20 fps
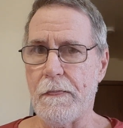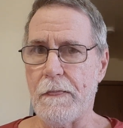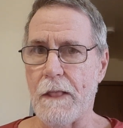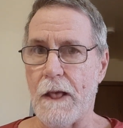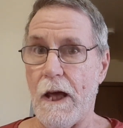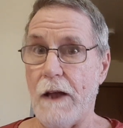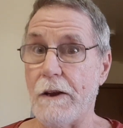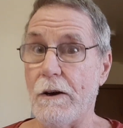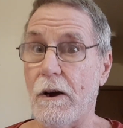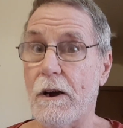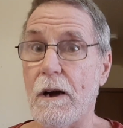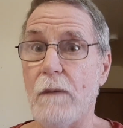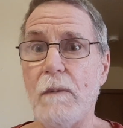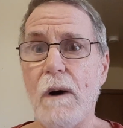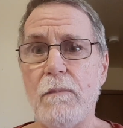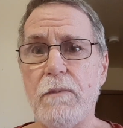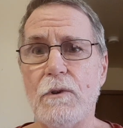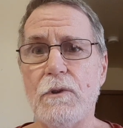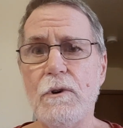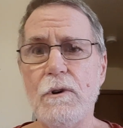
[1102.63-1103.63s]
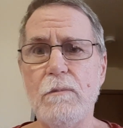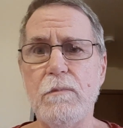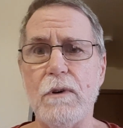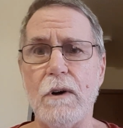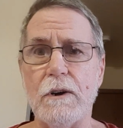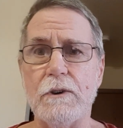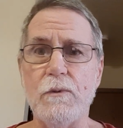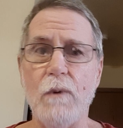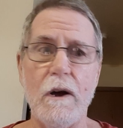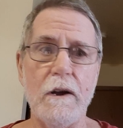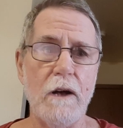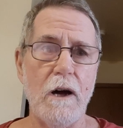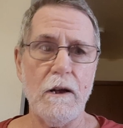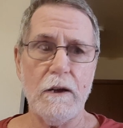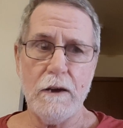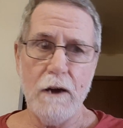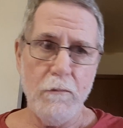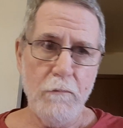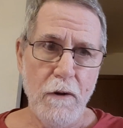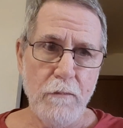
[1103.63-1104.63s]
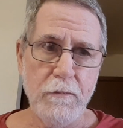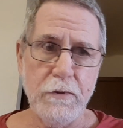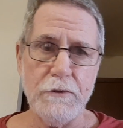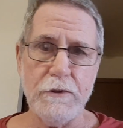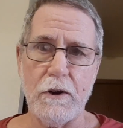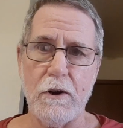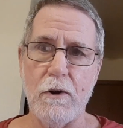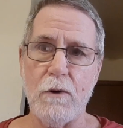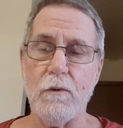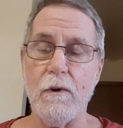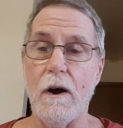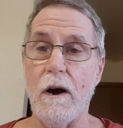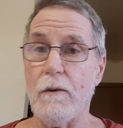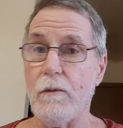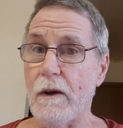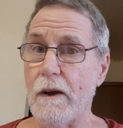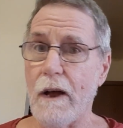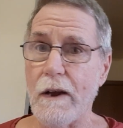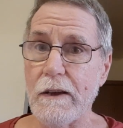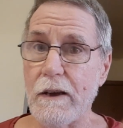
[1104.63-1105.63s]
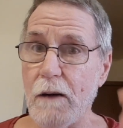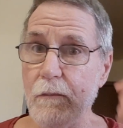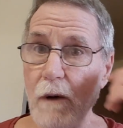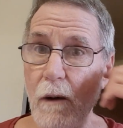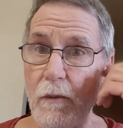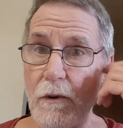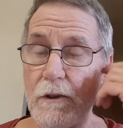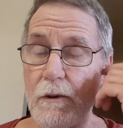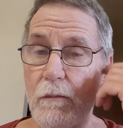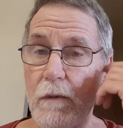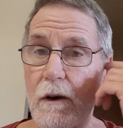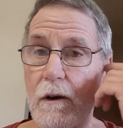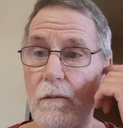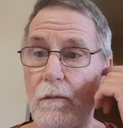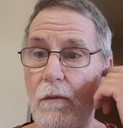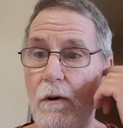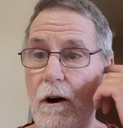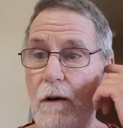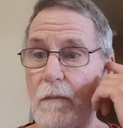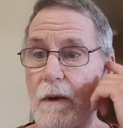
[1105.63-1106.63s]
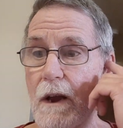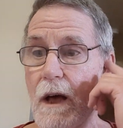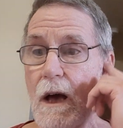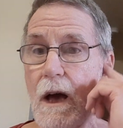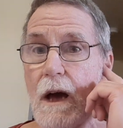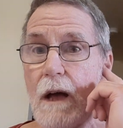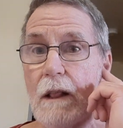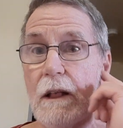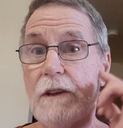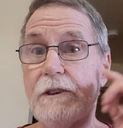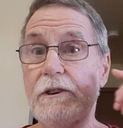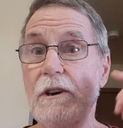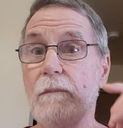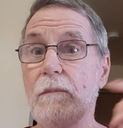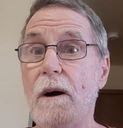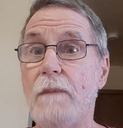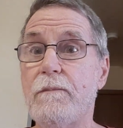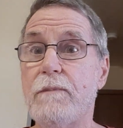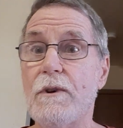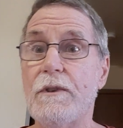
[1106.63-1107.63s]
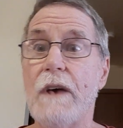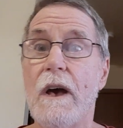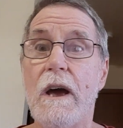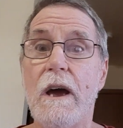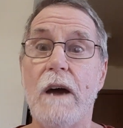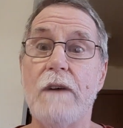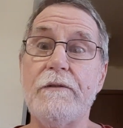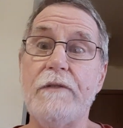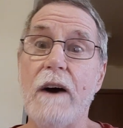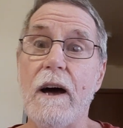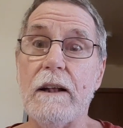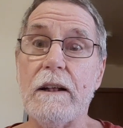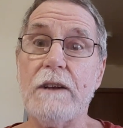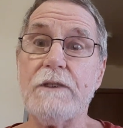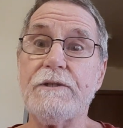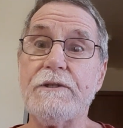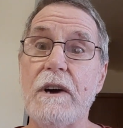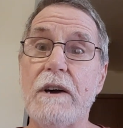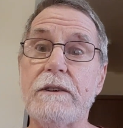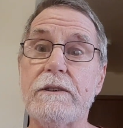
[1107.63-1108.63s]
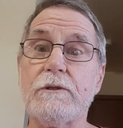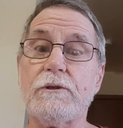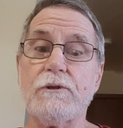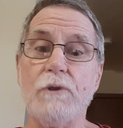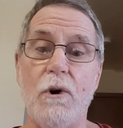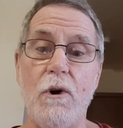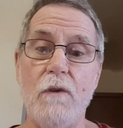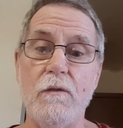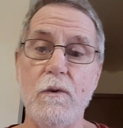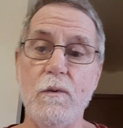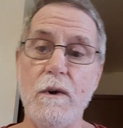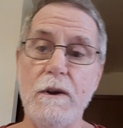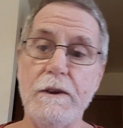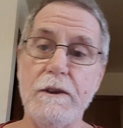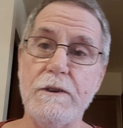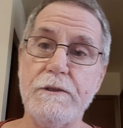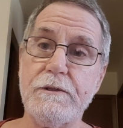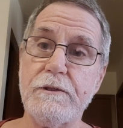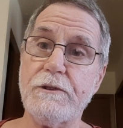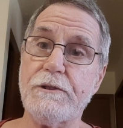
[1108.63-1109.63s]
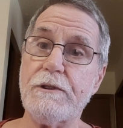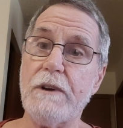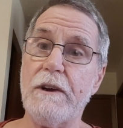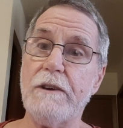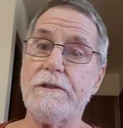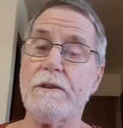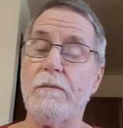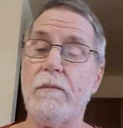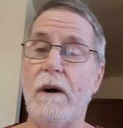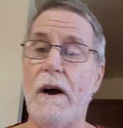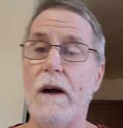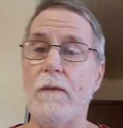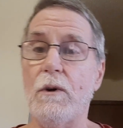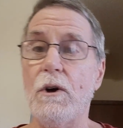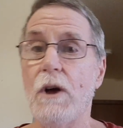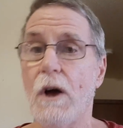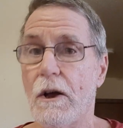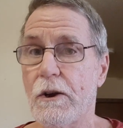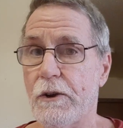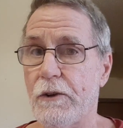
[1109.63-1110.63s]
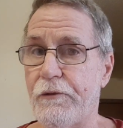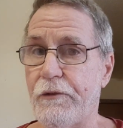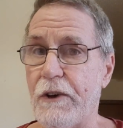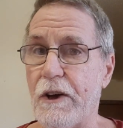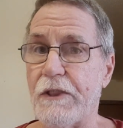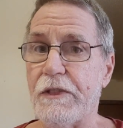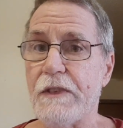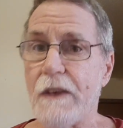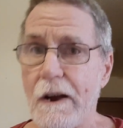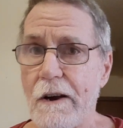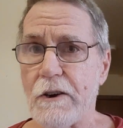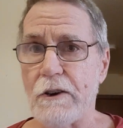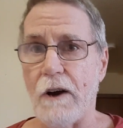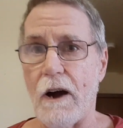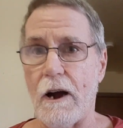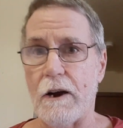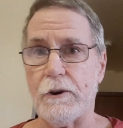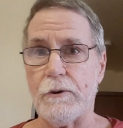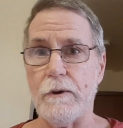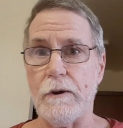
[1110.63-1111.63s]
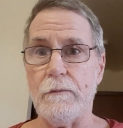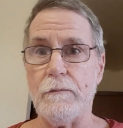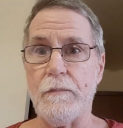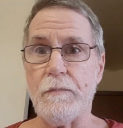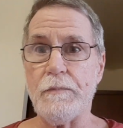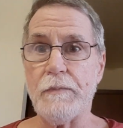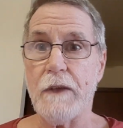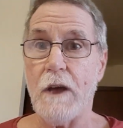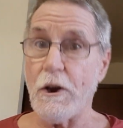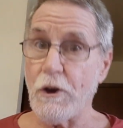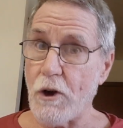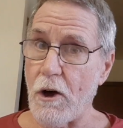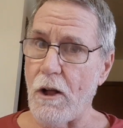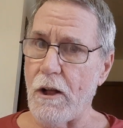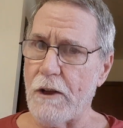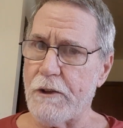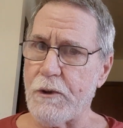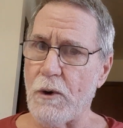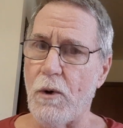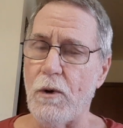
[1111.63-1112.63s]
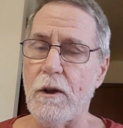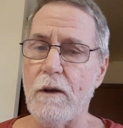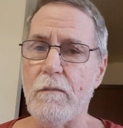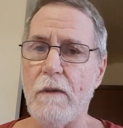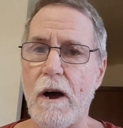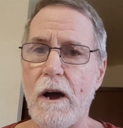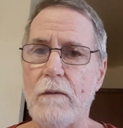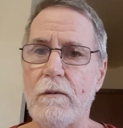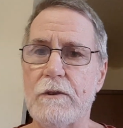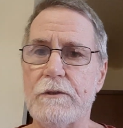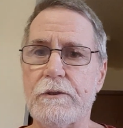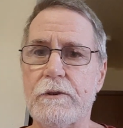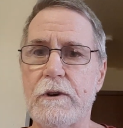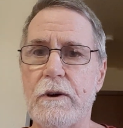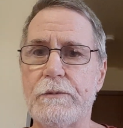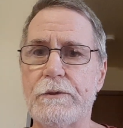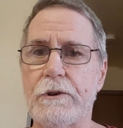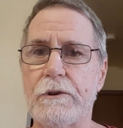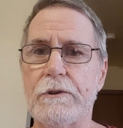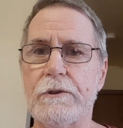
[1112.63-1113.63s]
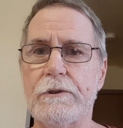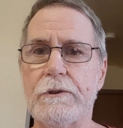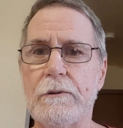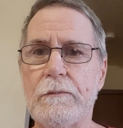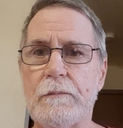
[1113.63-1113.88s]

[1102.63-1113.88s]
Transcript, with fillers: And they'll come up with new books. Why not come up with the Quran? Why not come up with the Book of Mormon? Let's come up with, in fact, let's take the Jehovah Witness and change the Bible to fit their doctrine and call it the Holy Bible Scriptures,